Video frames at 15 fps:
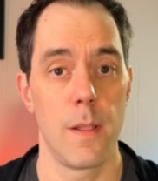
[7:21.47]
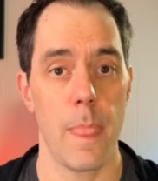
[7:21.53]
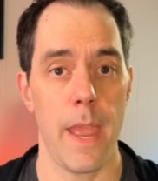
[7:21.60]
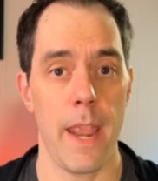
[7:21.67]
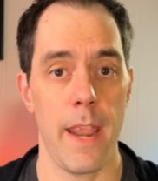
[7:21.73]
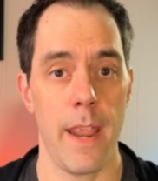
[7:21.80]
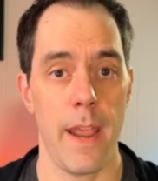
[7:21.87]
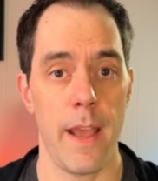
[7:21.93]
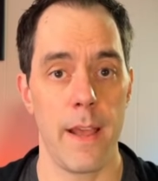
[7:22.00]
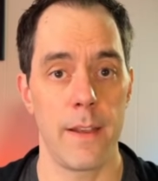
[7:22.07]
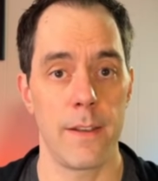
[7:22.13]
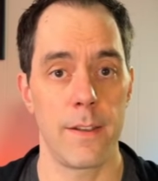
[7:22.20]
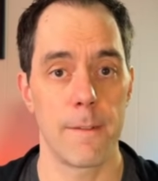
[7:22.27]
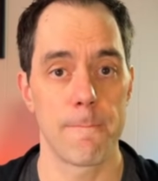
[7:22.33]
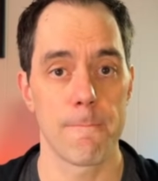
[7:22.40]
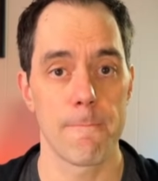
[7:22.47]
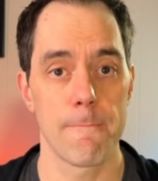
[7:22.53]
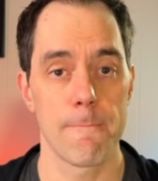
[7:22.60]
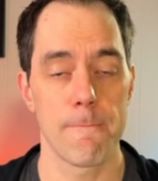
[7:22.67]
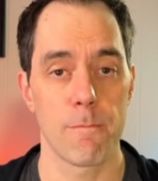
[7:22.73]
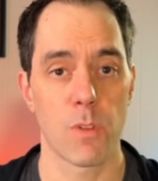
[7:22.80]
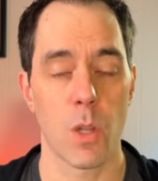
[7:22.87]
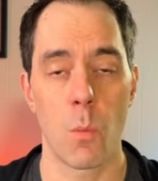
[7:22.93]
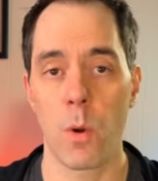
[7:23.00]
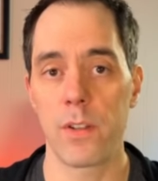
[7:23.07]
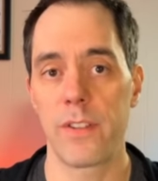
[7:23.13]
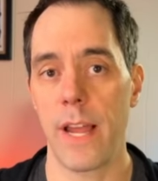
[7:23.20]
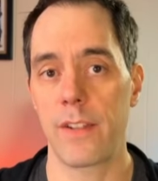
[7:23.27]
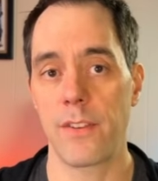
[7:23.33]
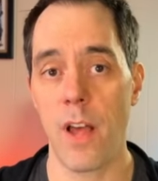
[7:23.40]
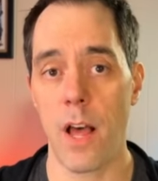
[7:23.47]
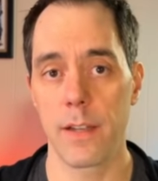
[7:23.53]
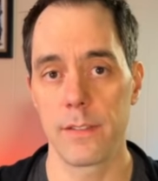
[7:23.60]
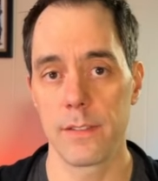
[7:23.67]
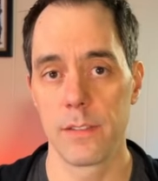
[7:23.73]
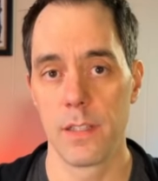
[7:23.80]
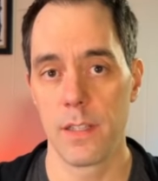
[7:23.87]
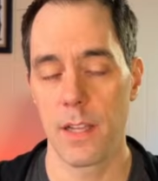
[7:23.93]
And once that's done,